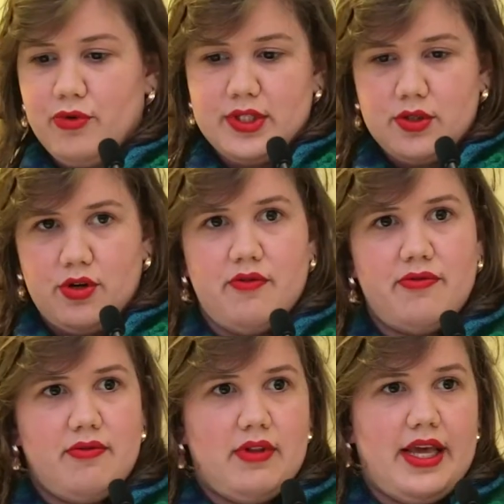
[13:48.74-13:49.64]
With sort of
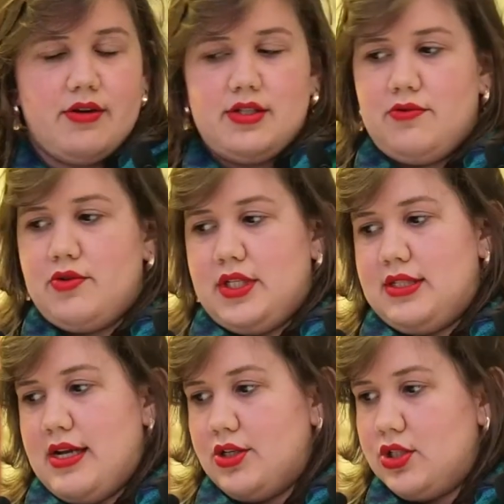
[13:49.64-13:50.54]
layers of
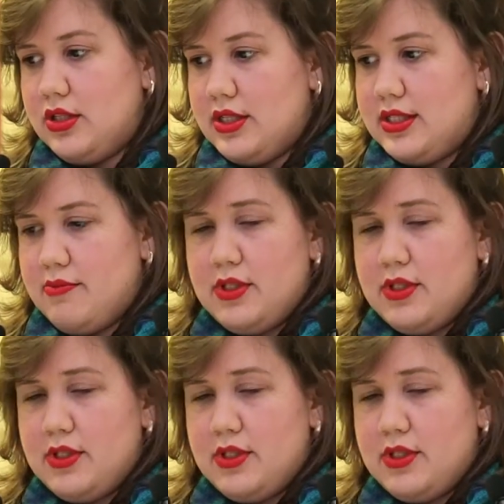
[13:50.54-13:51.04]
transnationalism,